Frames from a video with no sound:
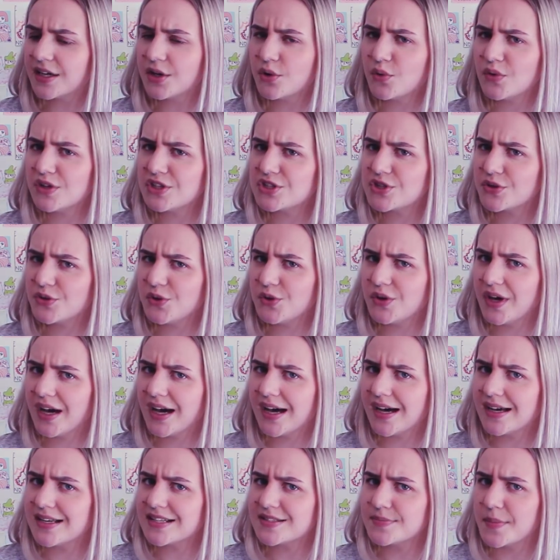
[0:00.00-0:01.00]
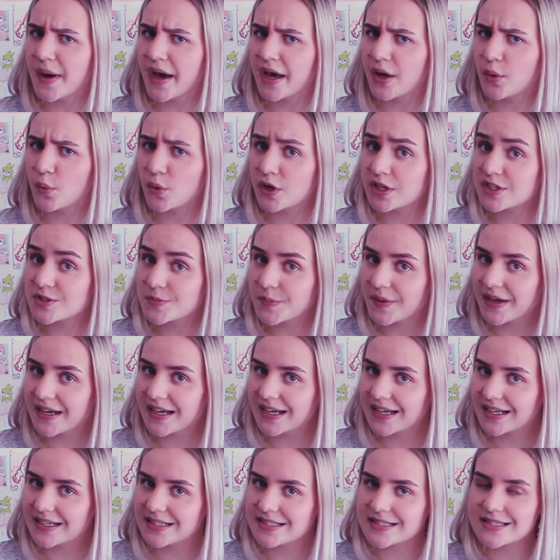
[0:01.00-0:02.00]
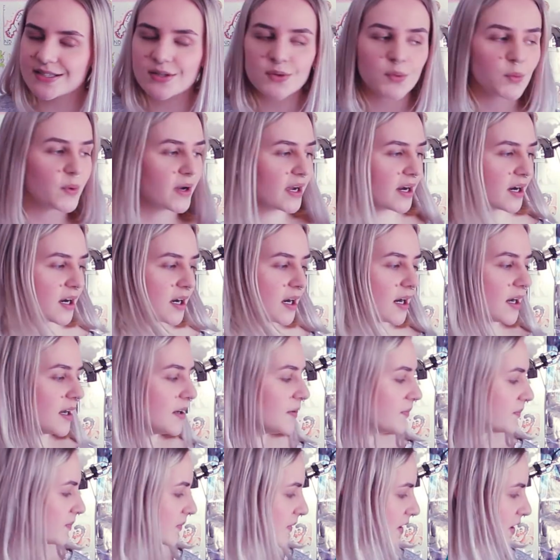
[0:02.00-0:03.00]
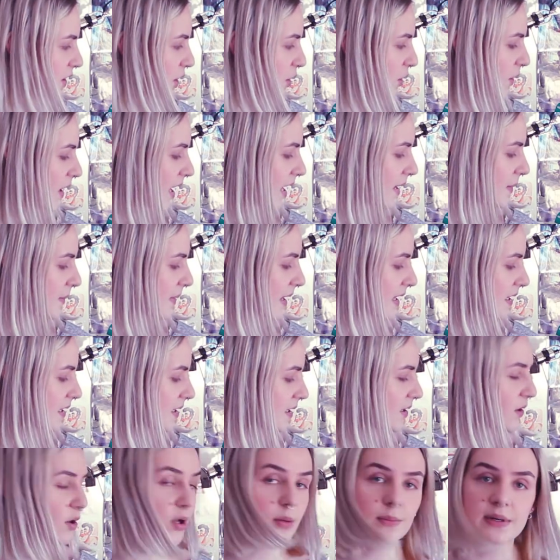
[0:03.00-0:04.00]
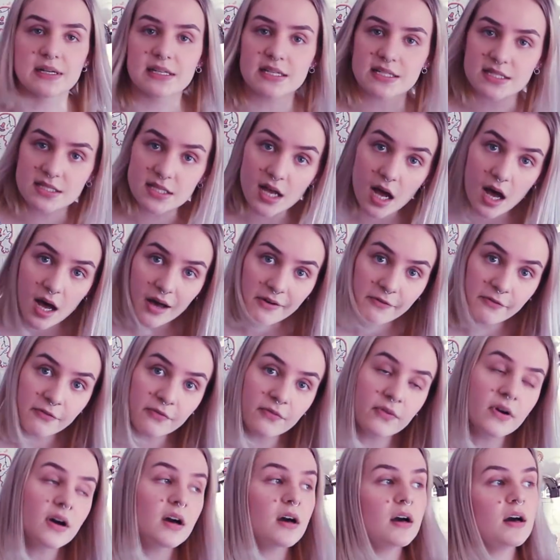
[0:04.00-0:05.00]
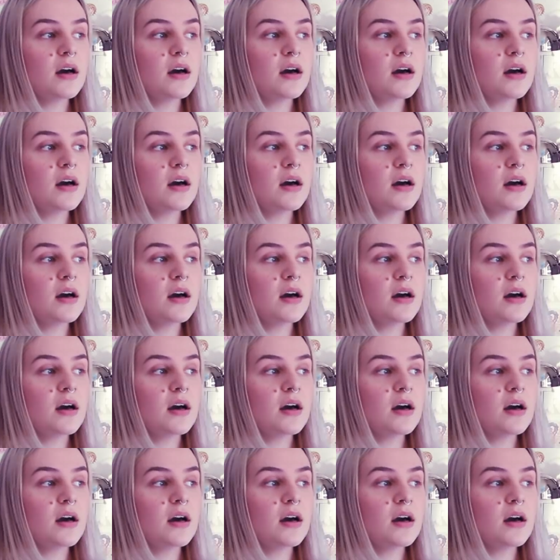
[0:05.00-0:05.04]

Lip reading: kind of want to show you guys my workspace where, you know, I make all my stuff,